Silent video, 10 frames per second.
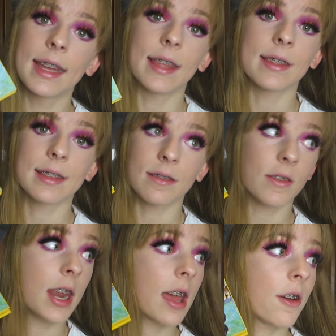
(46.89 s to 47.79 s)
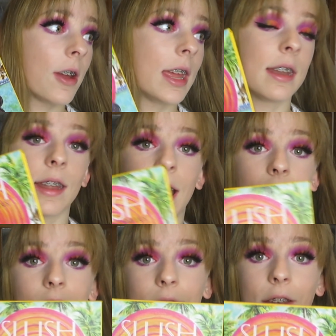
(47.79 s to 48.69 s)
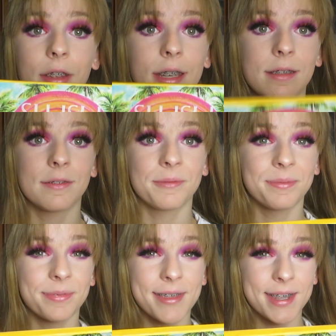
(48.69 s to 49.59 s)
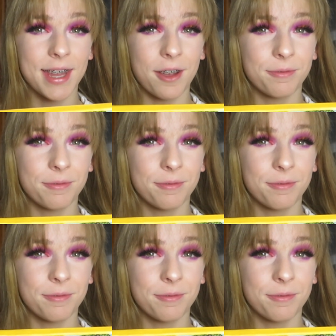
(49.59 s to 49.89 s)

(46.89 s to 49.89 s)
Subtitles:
in this video and I love it. So,